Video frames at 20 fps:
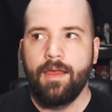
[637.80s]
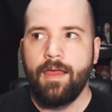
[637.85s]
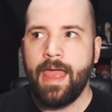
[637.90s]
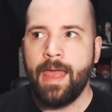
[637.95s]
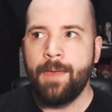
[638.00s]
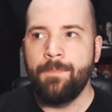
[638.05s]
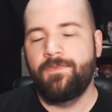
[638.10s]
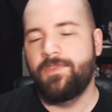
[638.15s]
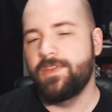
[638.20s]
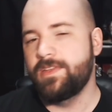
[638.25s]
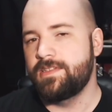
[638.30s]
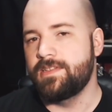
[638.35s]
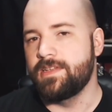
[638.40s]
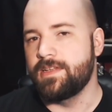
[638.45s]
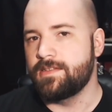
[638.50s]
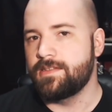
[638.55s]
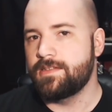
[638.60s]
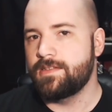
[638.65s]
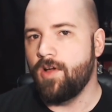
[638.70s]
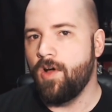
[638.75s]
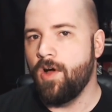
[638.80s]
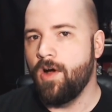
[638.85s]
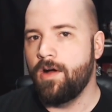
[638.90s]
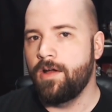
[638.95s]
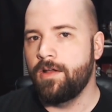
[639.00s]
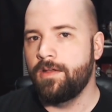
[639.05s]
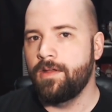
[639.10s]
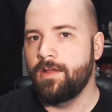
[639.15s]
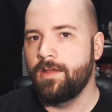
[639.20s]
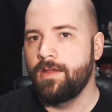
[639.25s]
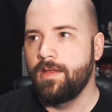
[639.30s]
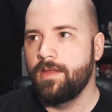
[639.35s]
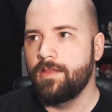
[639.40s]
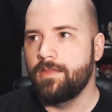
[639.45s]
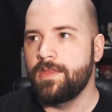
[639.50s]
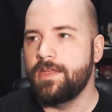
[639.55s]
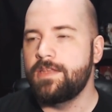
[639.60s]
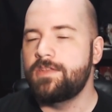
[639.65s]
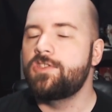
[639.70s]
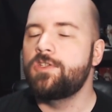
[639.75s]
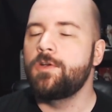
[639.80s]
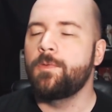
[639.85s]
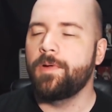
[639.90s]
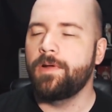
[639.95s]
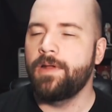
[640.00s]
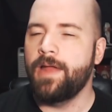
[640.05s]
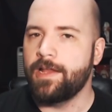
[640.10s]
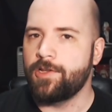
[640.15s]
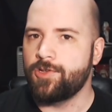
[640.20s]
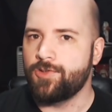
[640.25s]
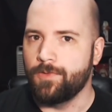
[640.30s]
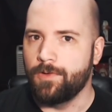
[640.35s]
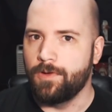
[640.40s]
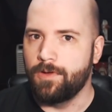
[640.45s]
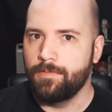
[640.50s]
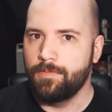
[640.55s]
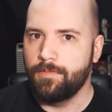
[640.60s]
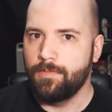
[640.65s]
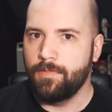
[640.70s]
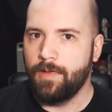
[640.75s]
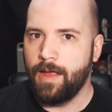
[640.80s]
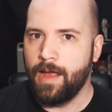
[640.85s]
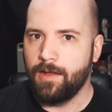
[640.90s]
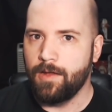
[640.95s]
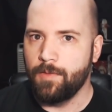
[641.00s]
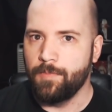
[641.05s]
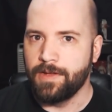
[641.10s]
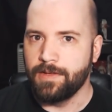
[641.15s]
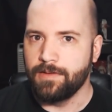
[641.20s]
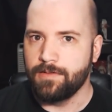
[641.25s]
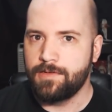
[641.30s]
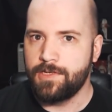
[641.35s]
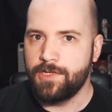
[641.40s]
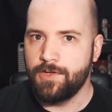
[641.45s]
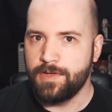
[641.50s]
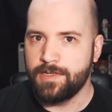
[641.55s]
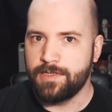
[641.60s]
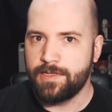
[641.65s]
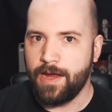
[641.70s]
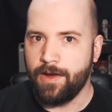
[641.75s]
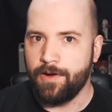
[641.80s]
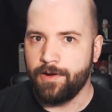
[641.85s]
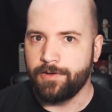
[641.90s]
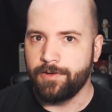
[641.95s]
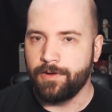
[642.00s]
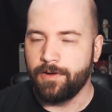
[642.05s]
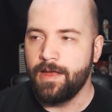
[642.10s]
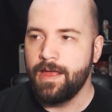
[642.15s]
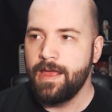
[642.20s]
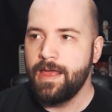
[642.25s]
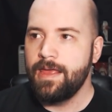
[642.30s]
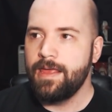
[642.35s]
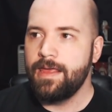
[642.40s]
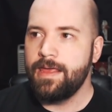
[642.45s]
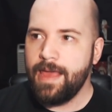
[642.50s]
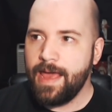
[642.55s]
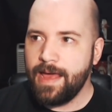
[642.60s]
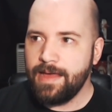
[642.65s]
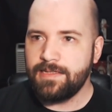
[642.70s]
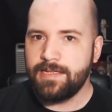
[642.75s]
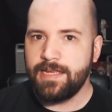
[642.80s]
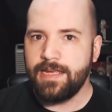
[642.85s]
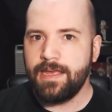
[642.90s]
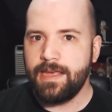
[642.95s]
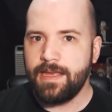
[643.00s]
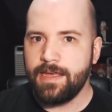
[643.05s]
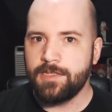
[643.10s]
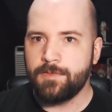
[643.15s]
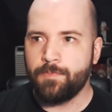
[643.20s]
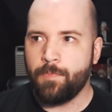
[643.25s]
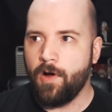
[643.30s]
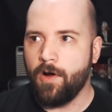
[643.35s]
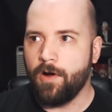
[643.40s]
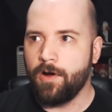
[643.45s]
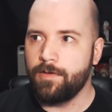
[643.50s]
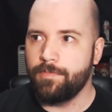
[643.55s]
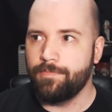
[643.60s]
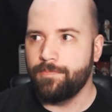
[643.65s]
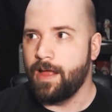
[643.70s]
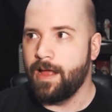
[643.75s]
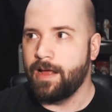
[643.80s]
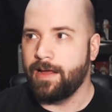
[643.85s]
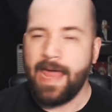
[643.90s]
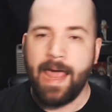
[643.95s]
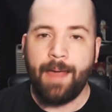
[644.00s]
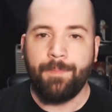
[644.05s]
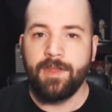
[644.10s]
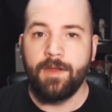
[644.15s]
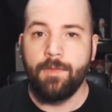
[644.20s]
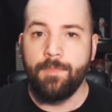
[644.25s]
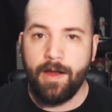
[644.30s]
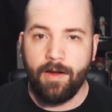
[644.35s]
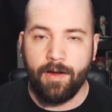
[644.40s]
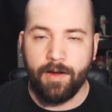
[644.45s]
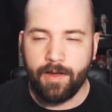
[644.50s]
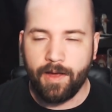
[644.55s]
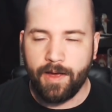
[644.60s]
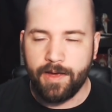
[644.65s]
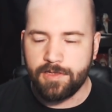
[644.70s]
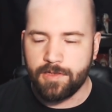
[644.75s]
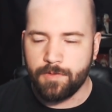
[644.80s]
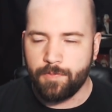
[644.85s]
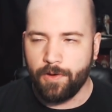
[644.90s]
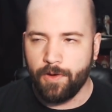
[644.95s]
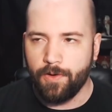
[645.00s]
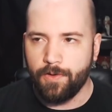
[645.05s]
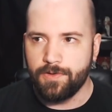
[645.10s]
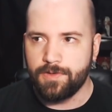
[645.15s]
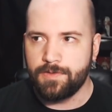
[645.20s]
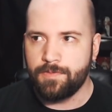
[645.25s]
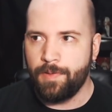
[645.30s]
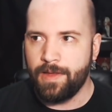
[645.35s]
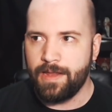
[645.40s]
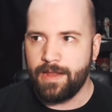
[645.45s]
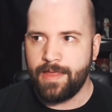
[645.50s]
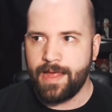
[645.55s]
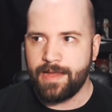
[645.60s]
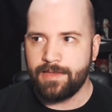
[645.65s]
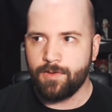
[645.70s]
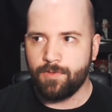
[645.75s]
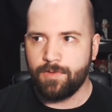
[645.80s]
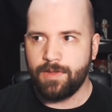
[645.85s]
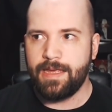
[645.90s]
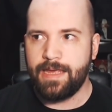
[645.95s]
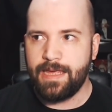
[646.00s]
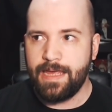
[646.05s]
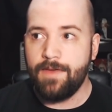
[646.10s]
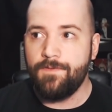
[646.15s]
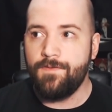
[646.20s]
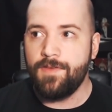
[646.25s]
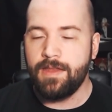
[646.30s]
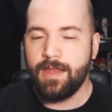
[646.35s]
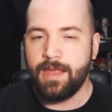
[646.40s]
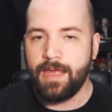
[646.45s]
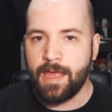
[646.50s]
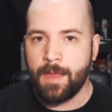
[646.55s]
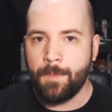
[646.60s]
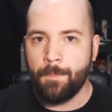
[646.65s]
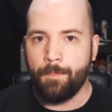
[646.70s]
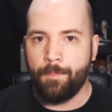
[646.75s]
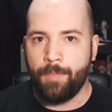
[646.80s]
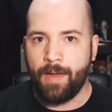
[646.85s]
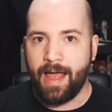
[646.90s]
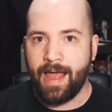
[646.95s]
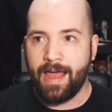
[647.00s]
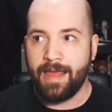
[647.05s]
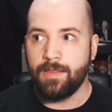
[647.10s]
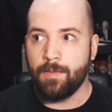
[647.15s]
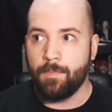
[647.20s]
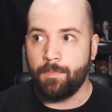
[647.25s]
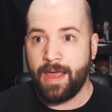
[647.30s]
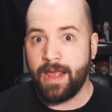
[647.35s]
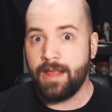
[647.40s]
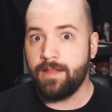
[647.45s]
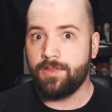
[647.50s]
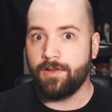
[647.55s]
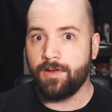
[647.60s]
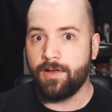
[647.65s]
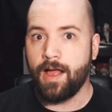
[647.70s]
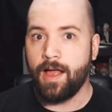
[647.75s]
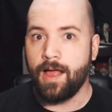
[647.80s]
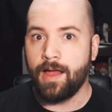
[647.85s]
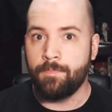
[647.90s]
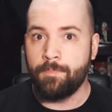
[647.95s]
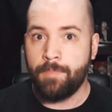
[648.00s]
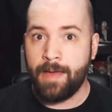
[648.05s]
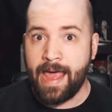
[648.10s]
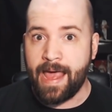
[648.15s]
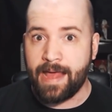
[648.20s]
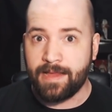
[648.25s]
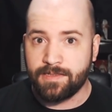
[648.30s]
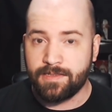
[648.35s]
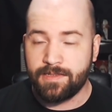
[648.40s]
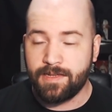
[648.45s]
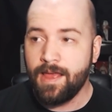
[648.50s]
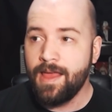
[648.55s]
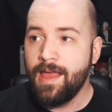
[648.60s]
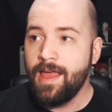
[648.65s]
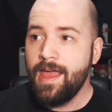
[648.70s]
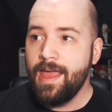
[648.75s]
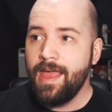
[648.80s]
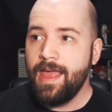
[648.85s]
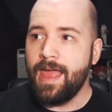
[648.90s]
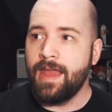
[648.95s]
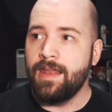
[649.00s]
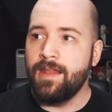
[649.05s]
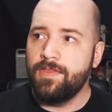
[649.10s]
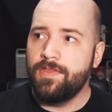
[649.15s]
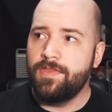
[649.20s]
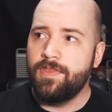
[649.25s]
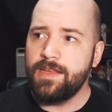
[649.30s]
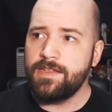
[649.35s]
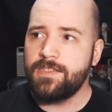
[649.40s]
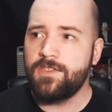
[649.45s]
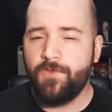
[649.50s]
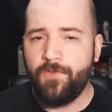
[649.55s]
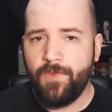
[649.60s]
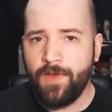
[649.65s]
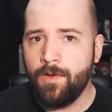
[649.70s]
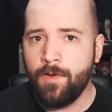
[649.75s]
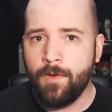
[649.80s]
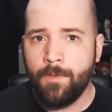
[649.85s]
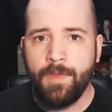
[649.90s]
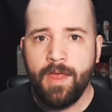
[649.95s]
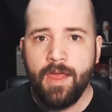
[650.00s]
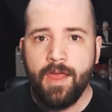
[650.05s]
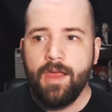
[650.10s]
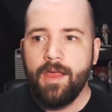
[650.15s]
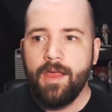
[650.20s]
emphasis on the supernatural element to his character. Yes, he is part Captain America, I suppose, but that's only given to him by the Panther god Bast. And in this film,